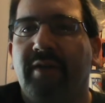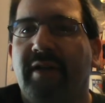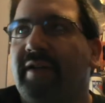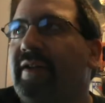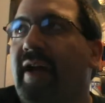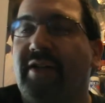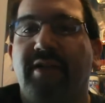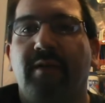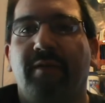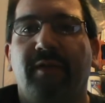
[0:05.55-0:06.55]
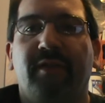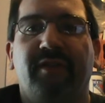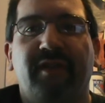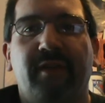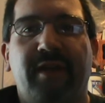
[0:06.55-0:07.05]
I actually did a review of
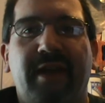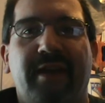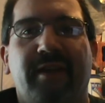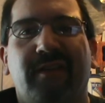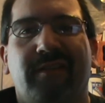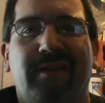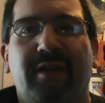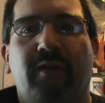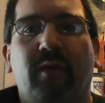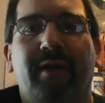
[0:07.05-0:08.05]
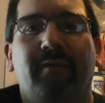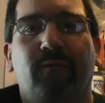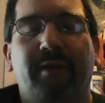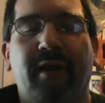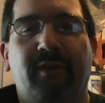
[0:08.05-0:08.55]
this the other day. It didn't quite
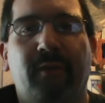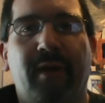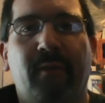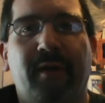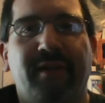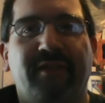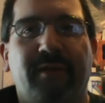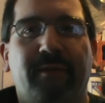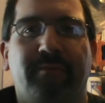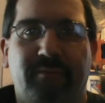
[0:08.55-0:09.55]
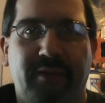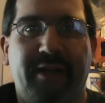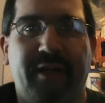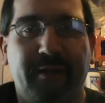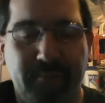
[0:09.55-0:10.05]
work out the way I wanted, so redid
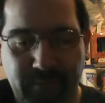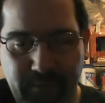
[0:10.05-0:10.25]
it